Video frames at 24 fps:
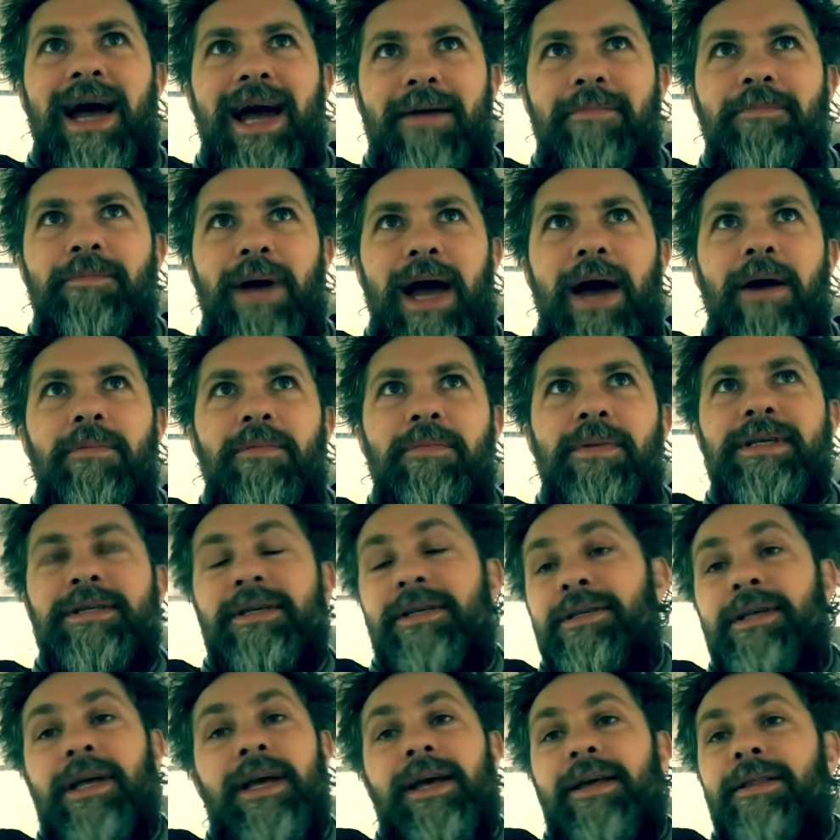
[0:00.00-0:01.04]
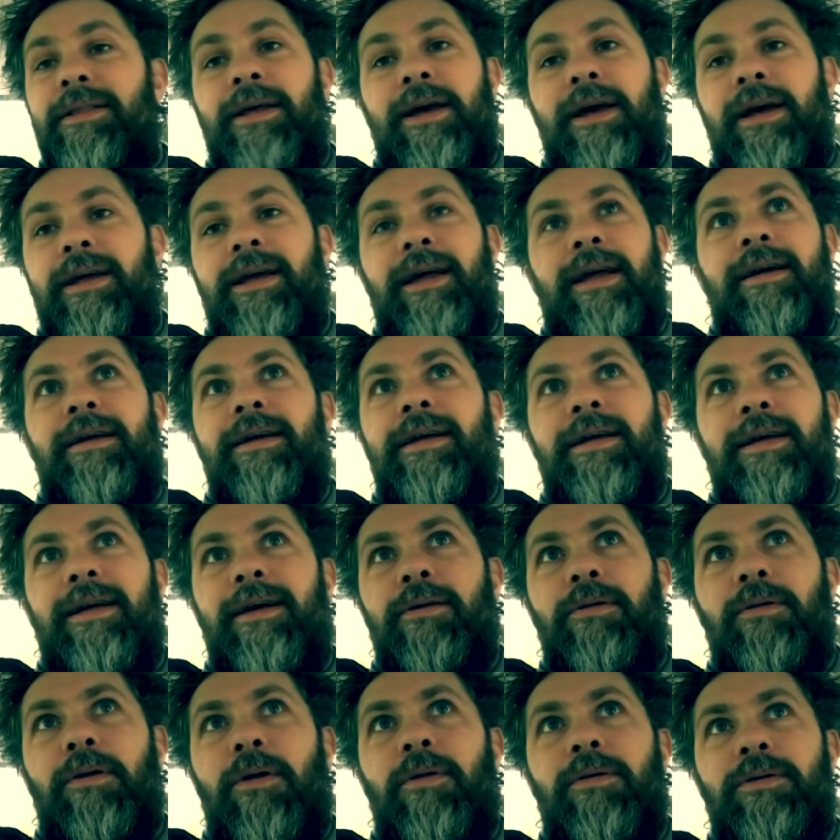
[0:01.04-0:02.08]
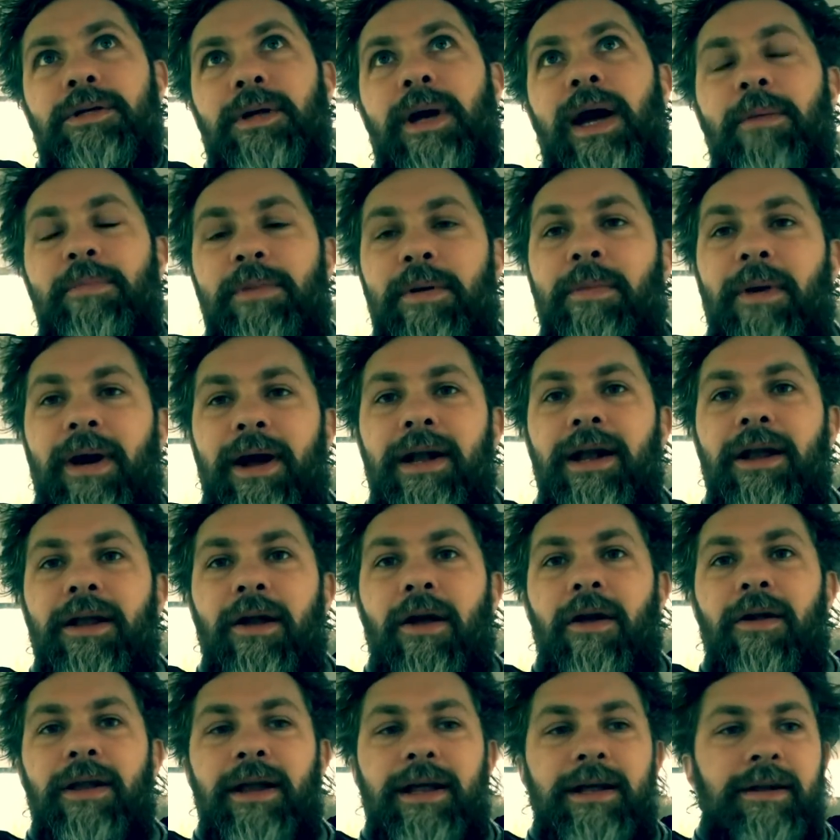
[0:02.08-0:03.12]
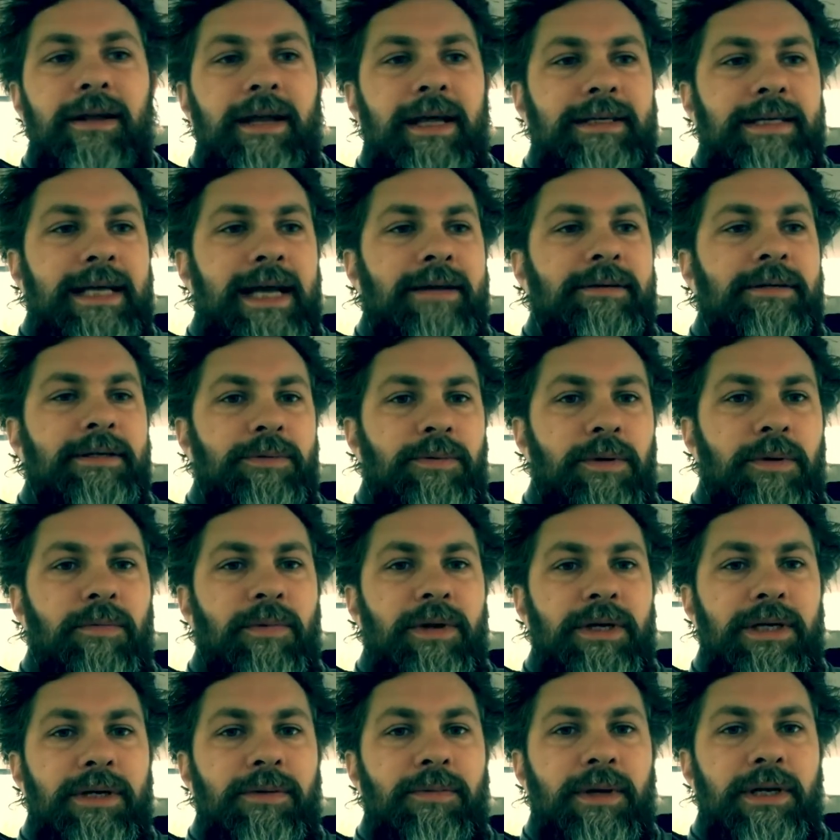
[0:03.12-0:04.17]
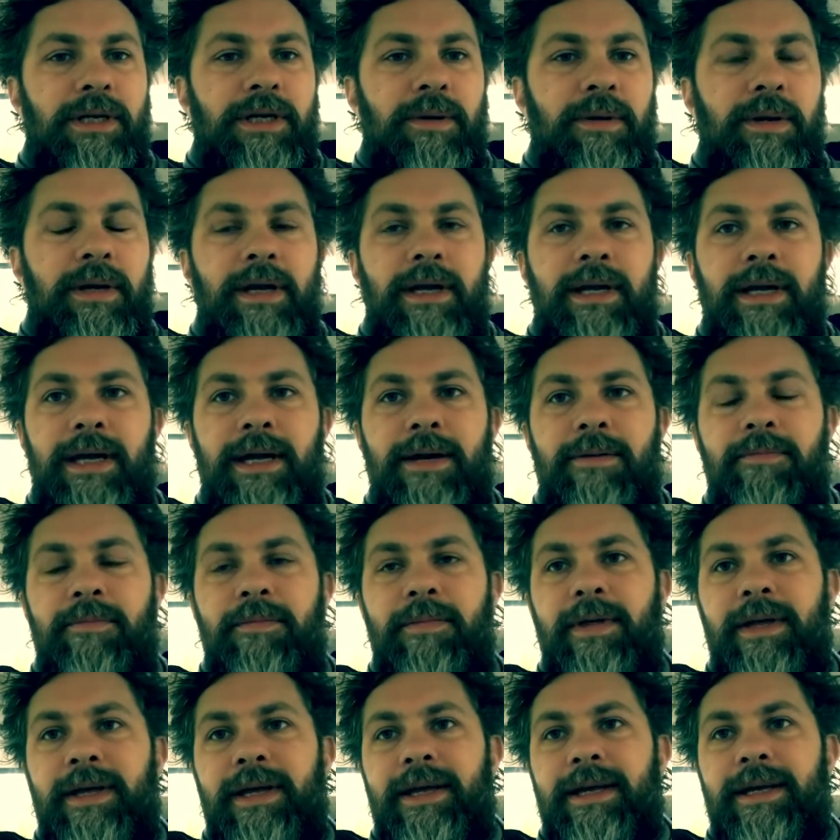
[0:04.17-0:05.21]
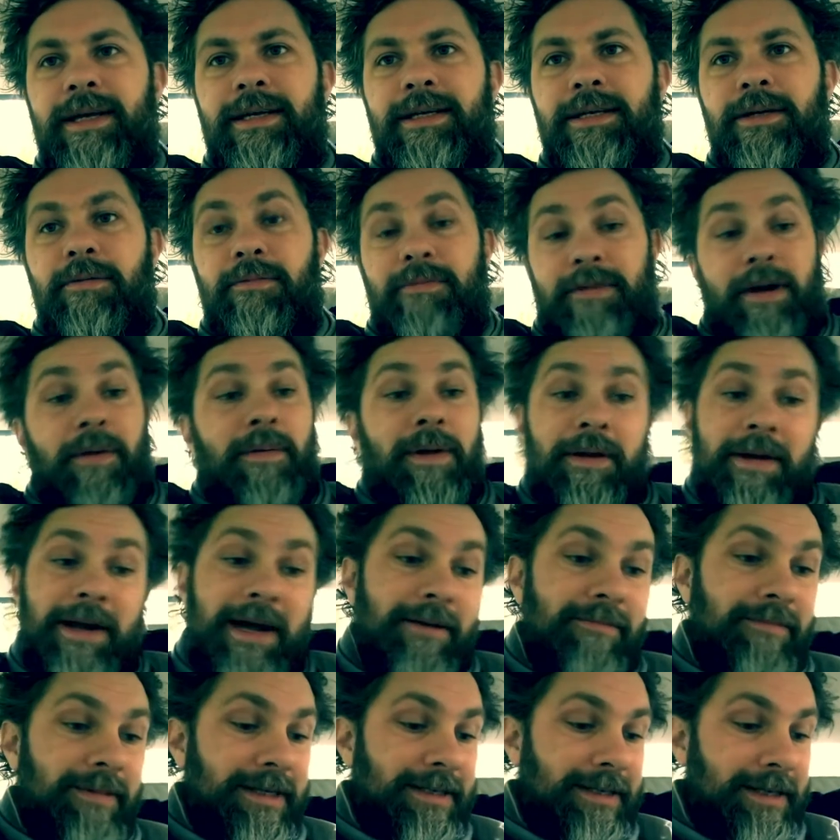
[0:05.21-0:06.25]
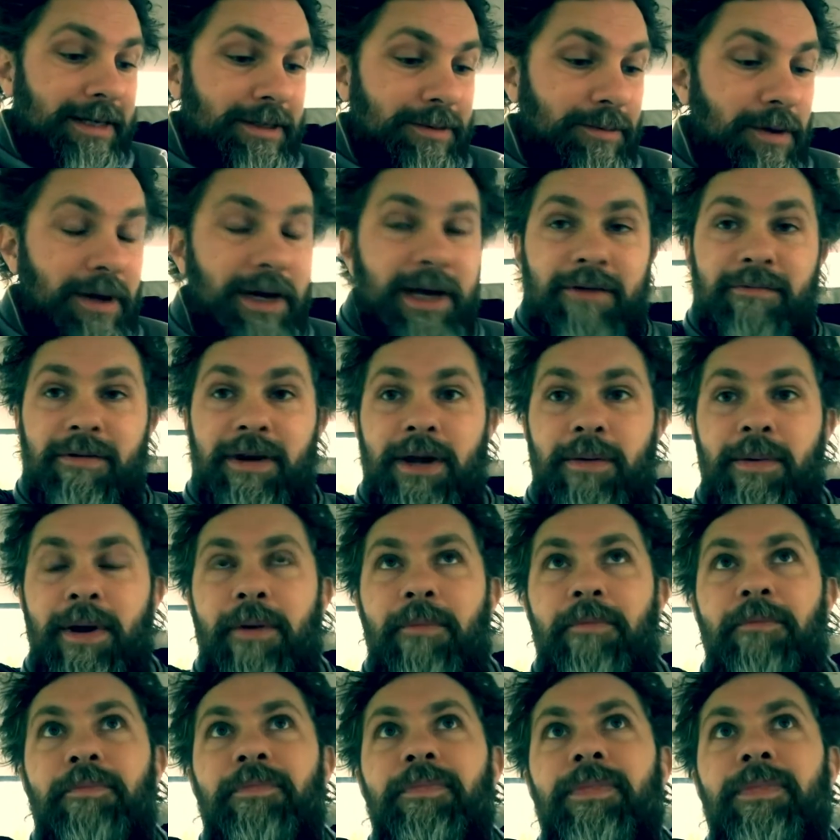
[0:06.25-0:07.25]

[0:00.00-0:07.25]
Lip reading: of business. But, yeah, also I'd be buying a lot less houses. We're doing doing very well now. It's working really well.